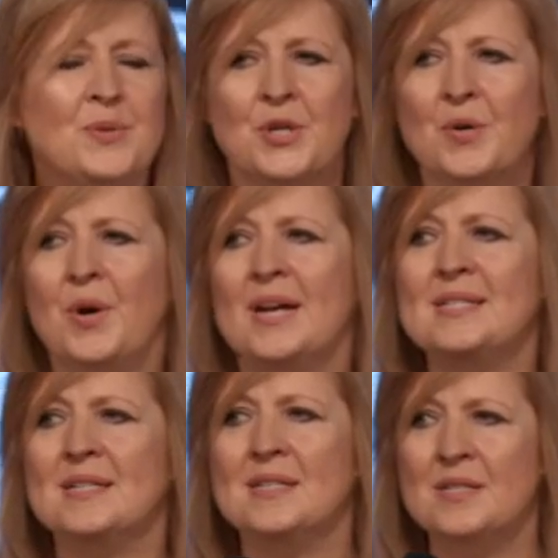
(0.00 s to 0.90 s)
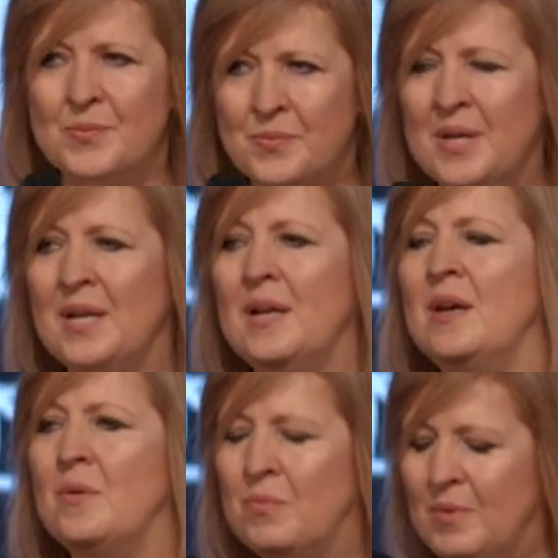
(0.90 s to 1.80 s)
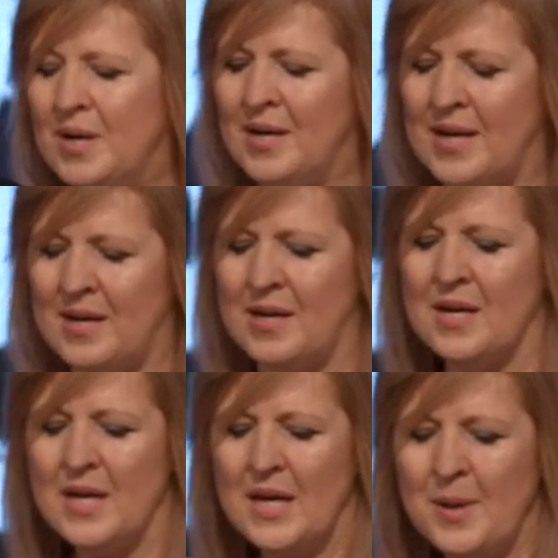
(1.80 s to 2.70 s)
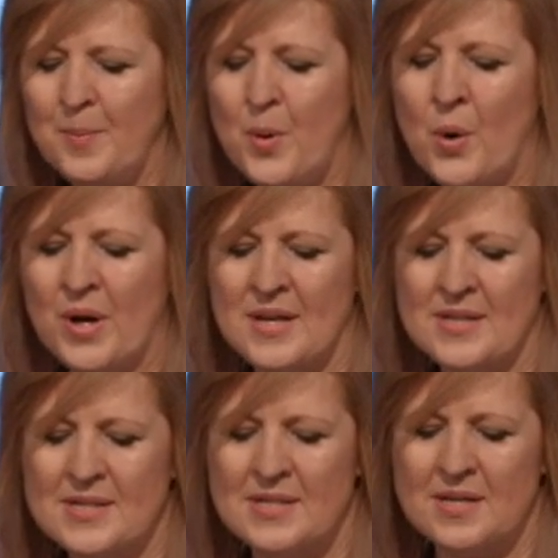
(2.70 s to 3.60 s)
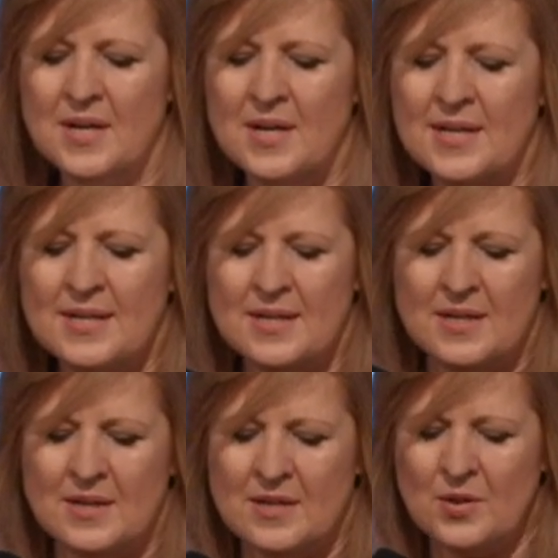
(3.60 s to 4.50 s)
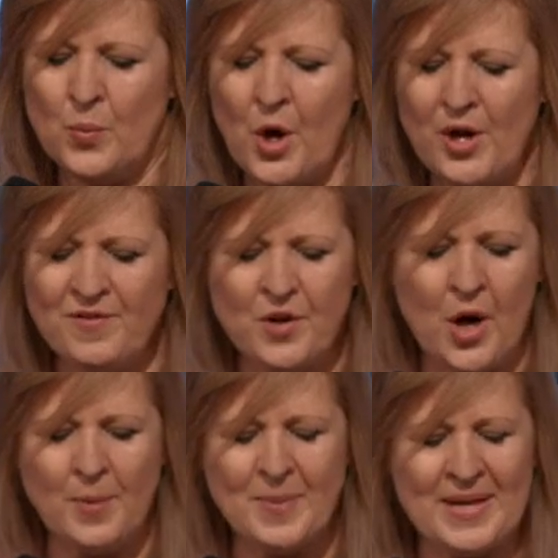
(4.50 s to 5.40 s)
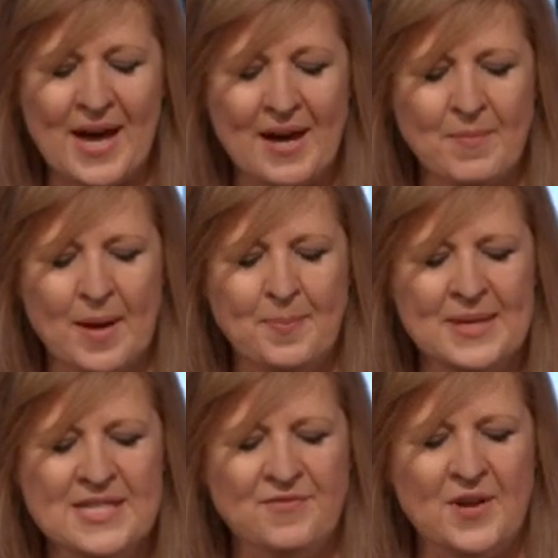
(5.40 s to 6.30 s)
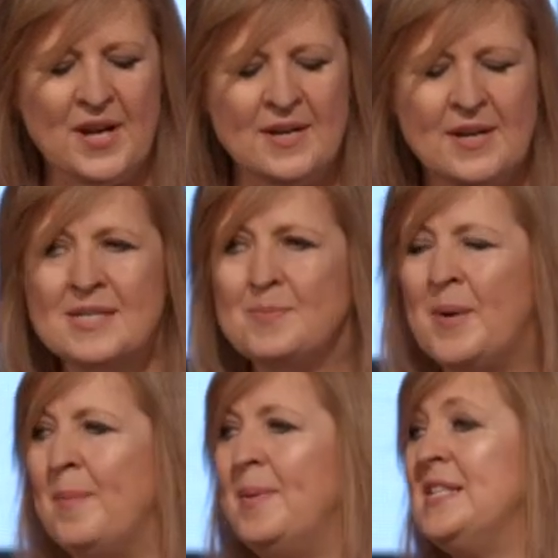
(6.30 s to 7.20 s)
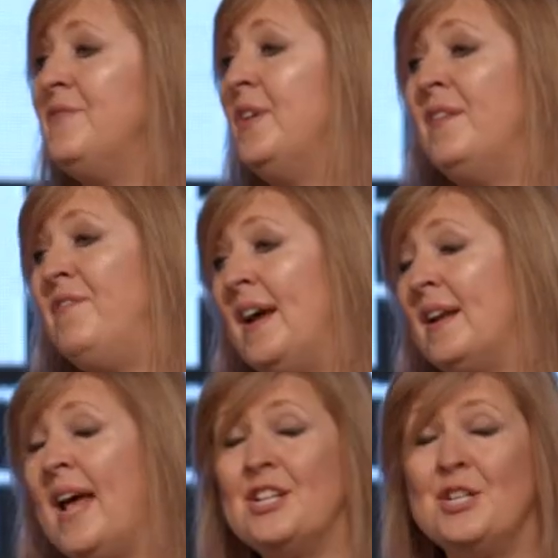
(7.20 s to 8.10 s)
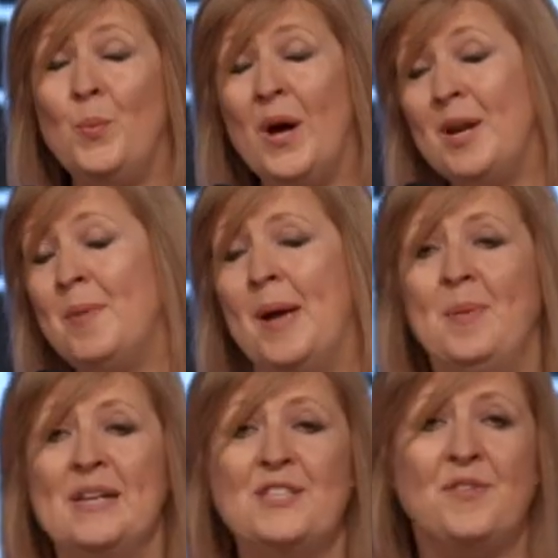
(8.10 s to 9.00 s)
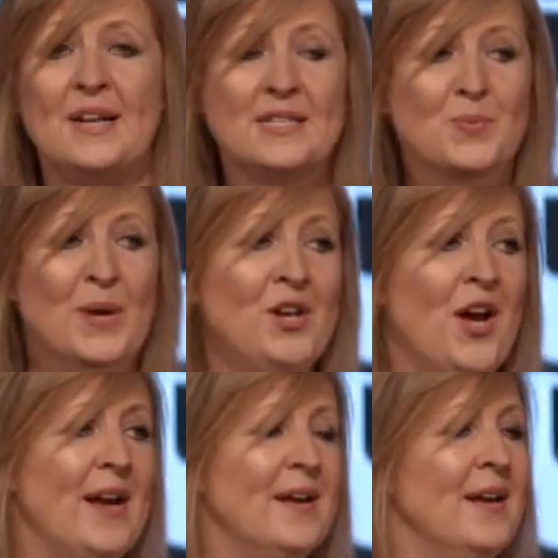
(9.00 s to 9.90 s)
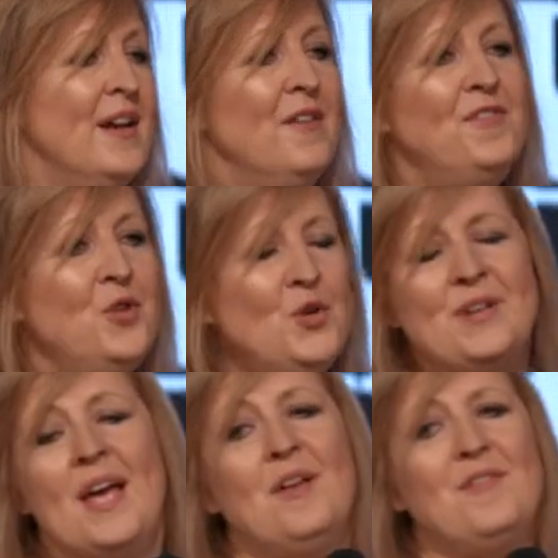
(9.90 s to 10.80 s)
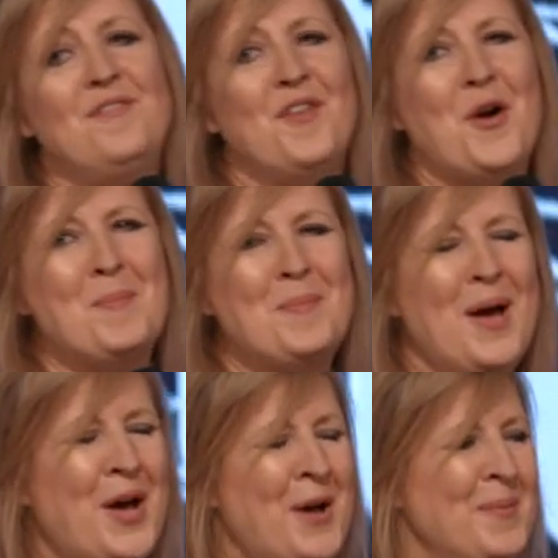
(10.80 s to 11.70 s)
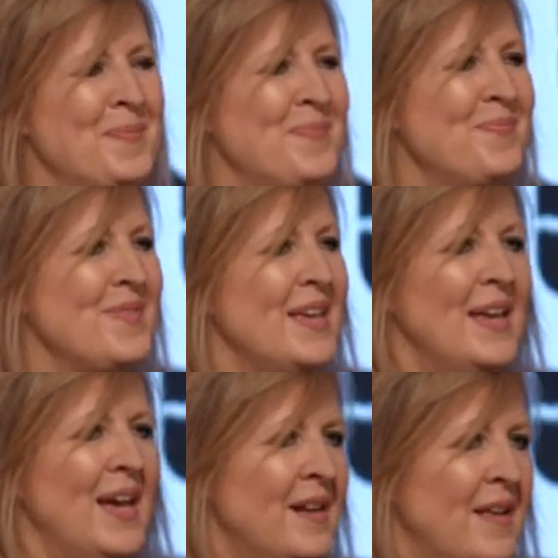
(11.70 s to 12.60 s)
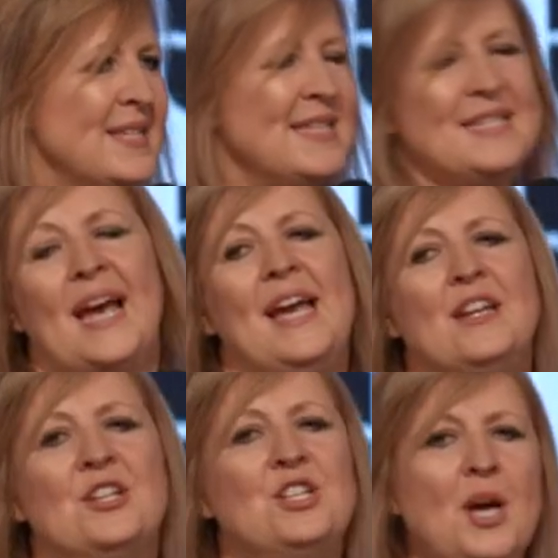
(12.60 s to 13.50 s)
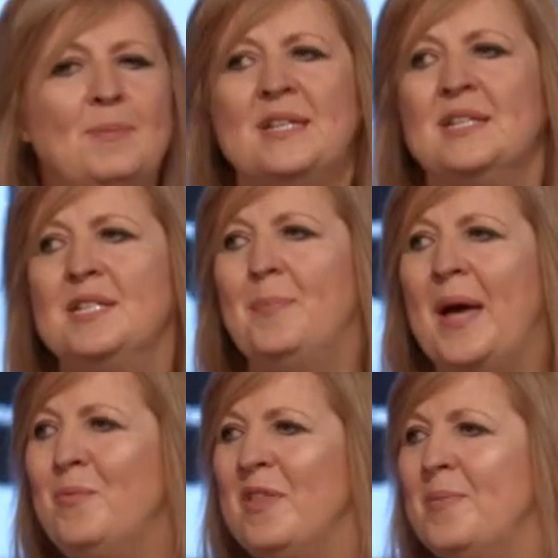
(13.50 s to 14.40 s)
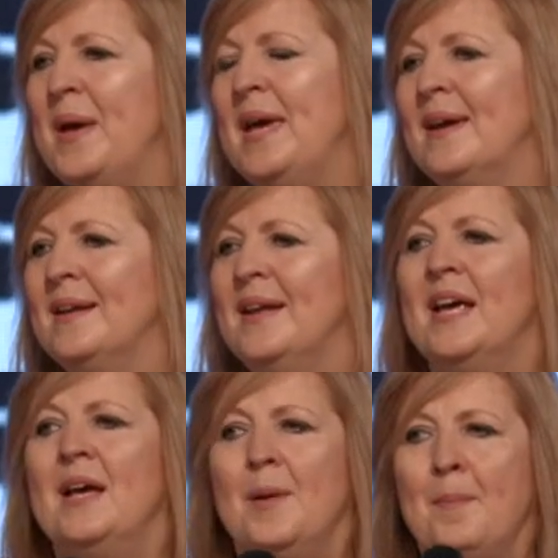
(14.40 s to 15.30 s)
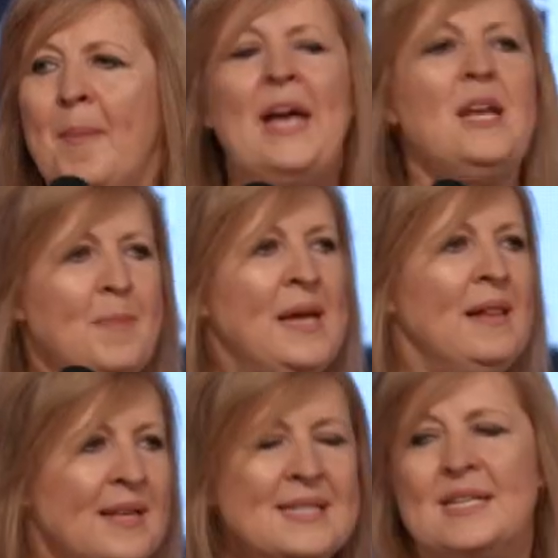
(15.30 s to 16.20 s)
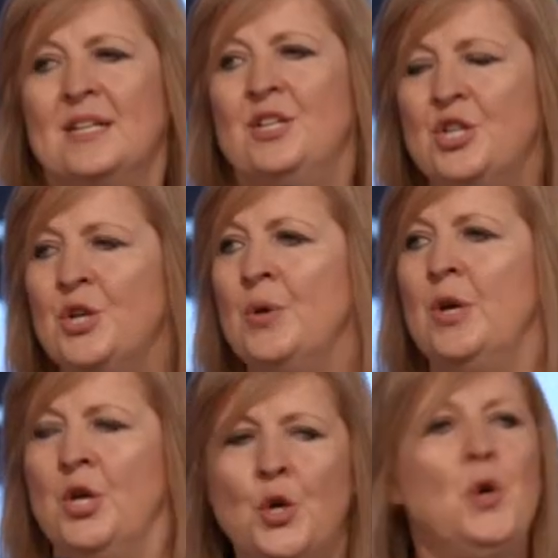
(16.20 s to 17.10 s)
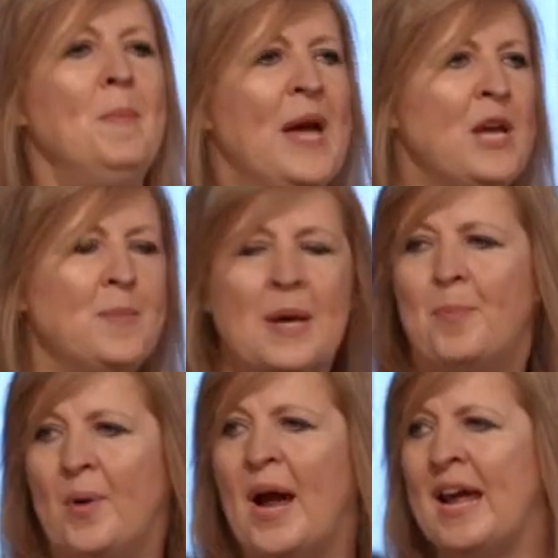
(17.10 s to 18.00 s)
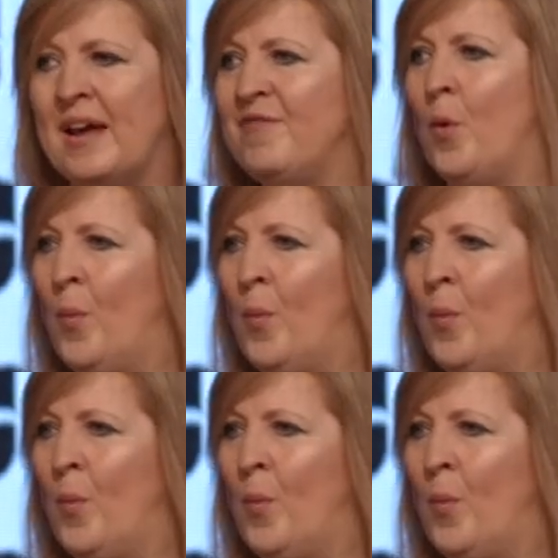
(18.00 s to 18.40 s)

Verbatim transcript: you in a crisis is really, really important. The word of God became my best friend and is my best friend. In fact, actually, one of my best friends one night flew down from um, another state and jumped into bed with me and made me listen to You Make Me Brave